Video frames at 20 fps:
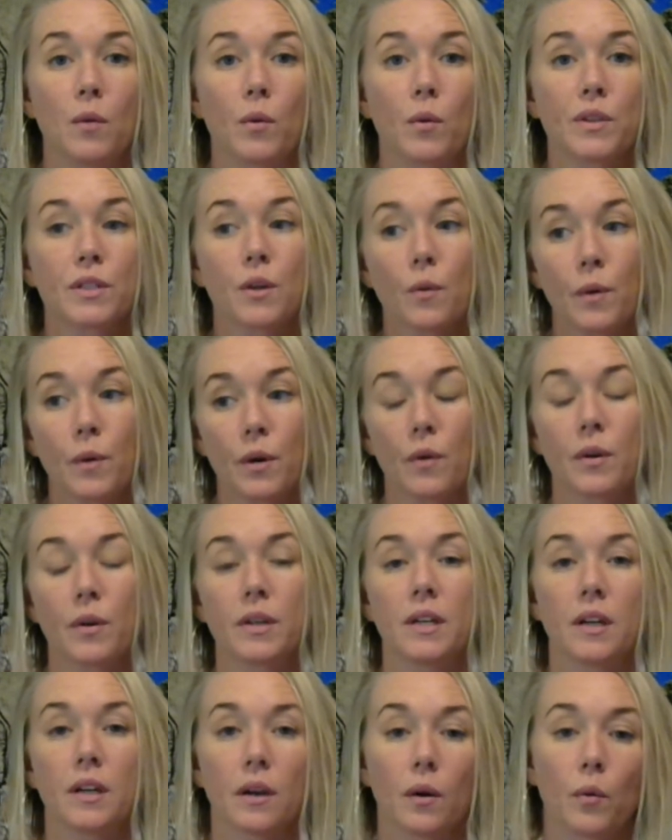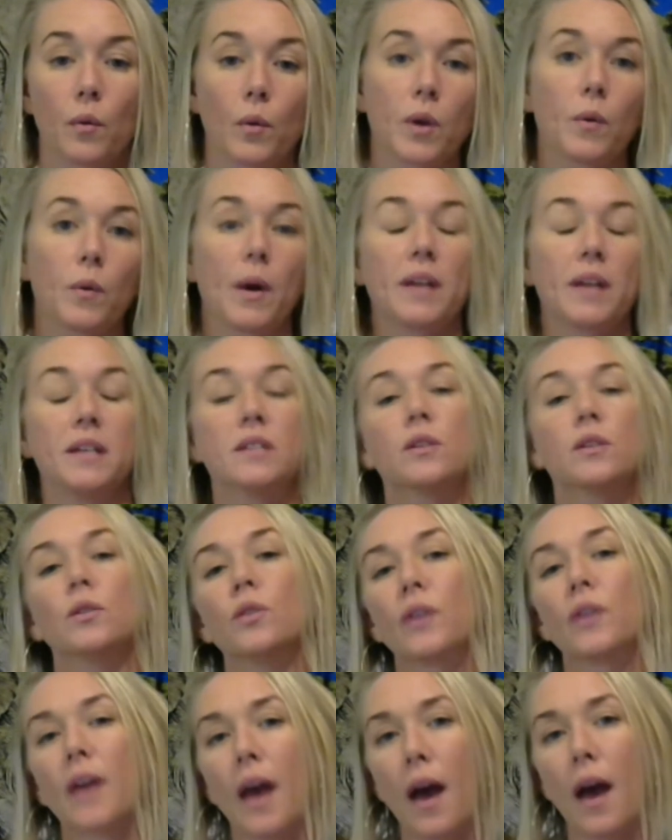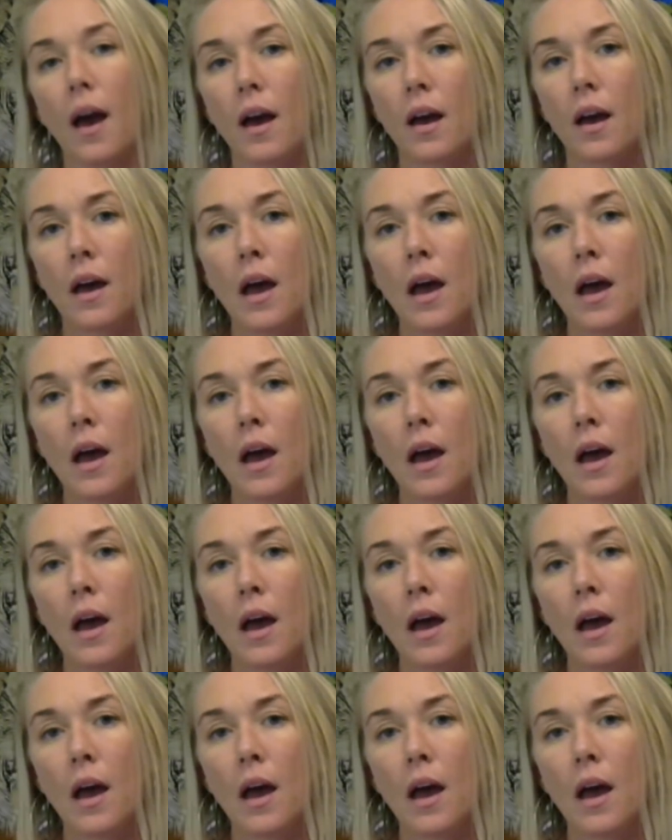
What's going on here? What do I need to look at?